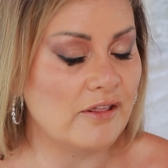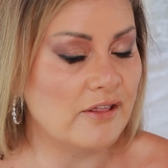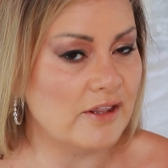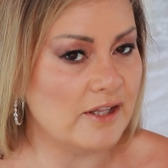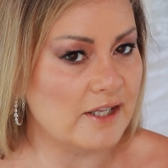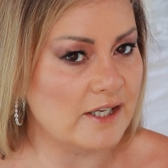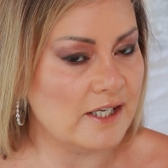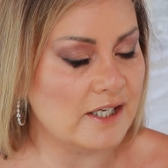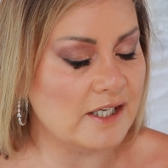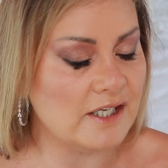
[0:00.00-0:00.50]

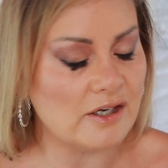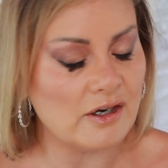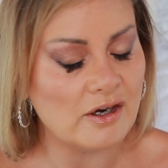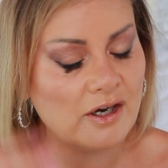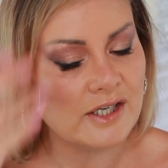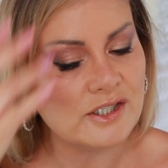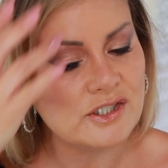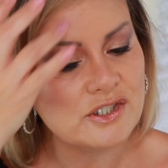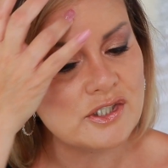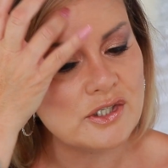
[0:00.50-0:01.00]
the
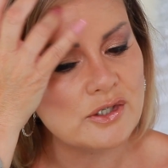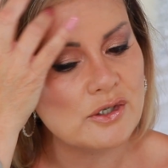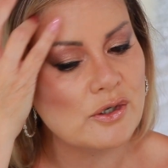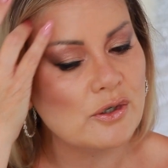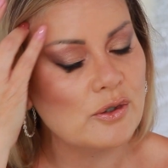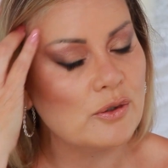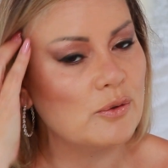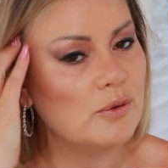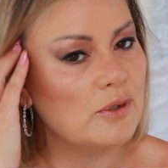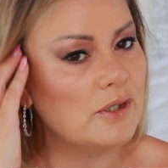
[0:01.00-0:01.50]

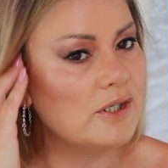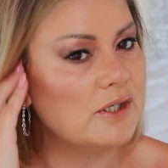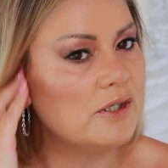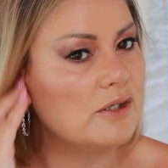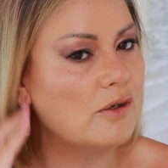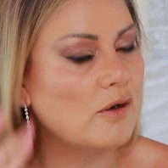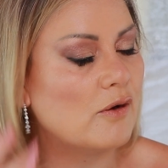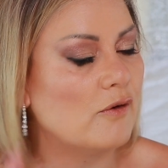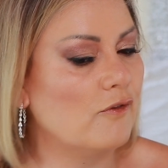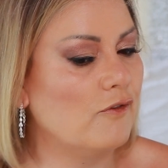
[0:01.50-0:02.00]
eyeshadow
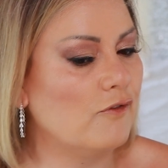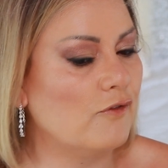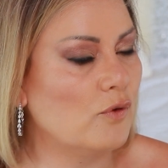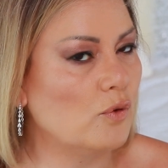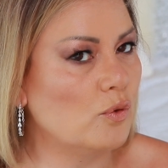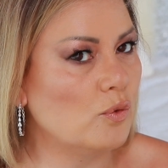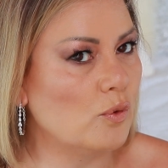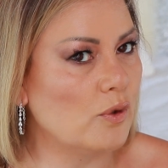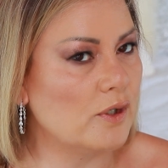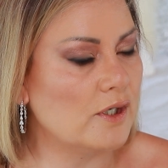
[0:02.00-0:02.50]
in
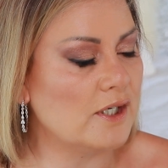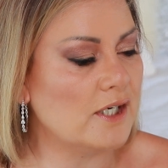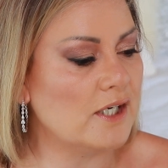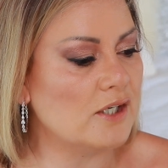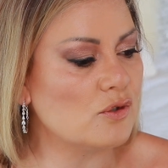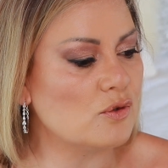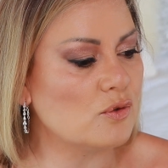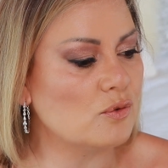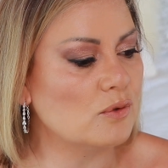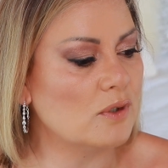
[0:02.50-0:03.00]
full
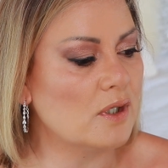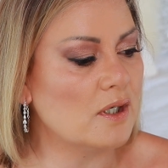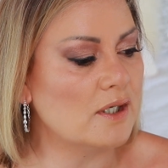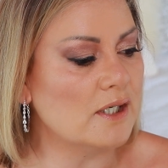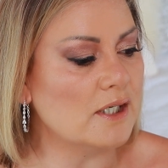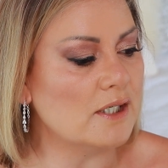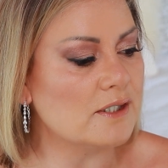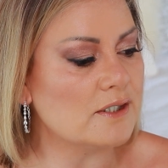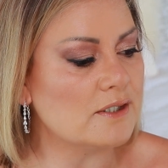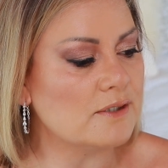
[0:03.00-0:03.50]
natural
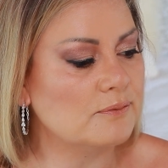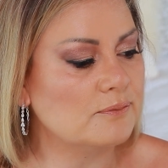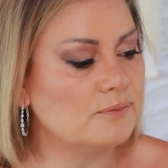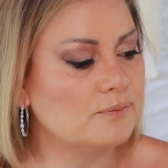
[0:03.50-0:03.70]
light.